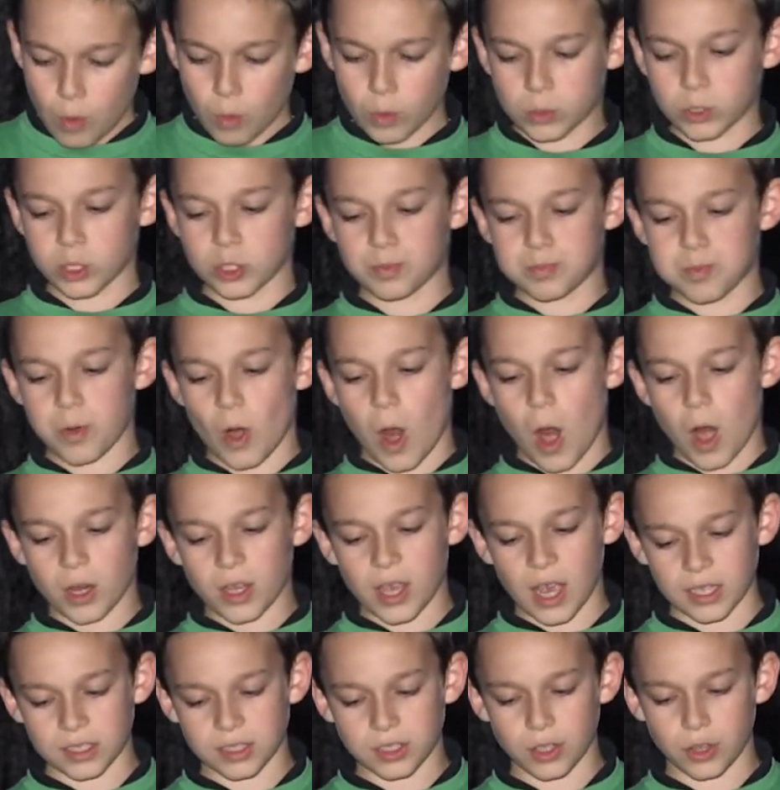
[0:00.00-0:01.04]
which was
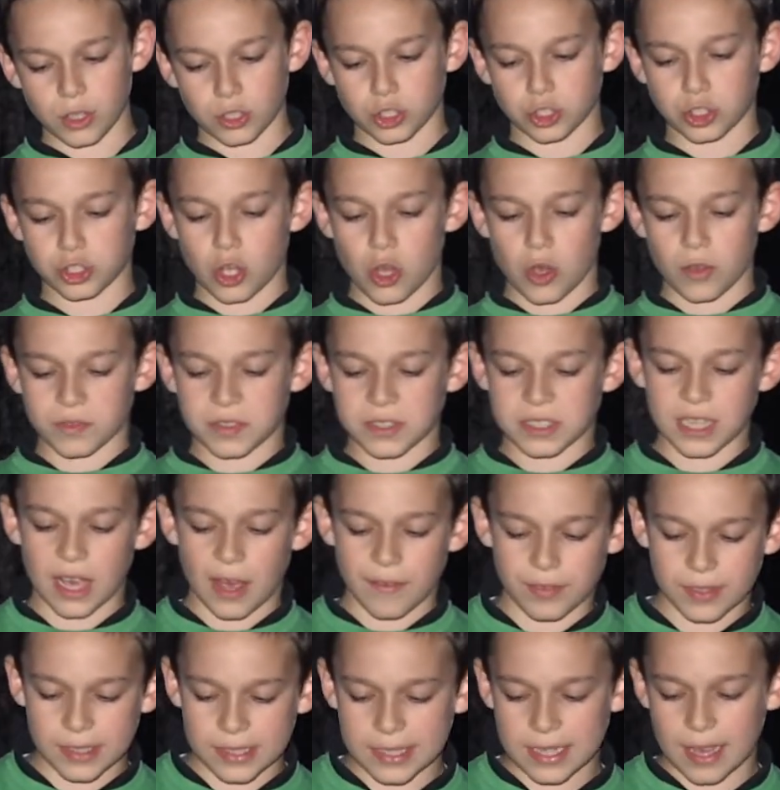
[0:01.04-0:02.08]
broadcast to the shul of
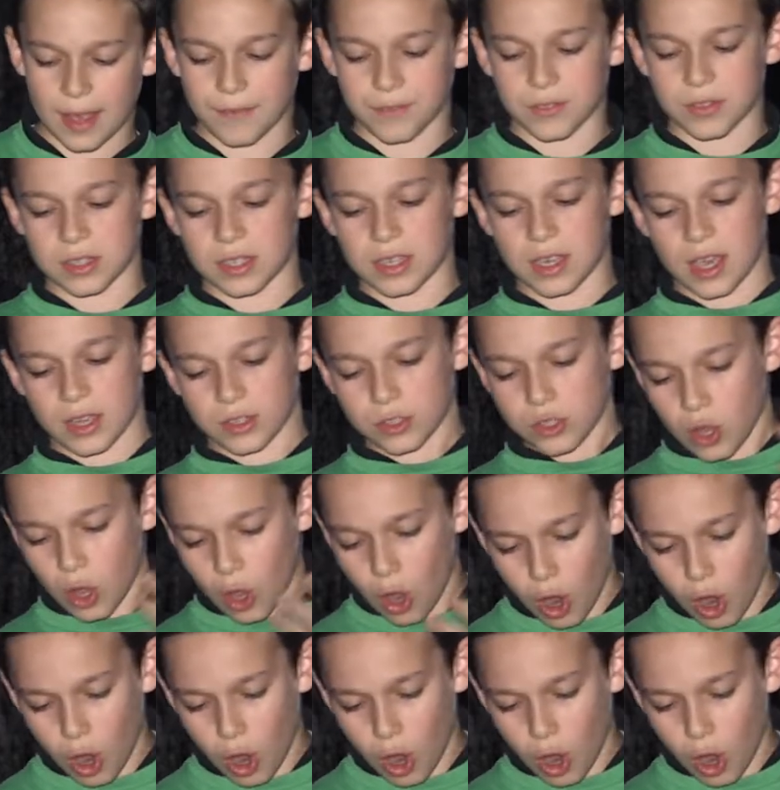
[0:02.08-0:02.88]
770 and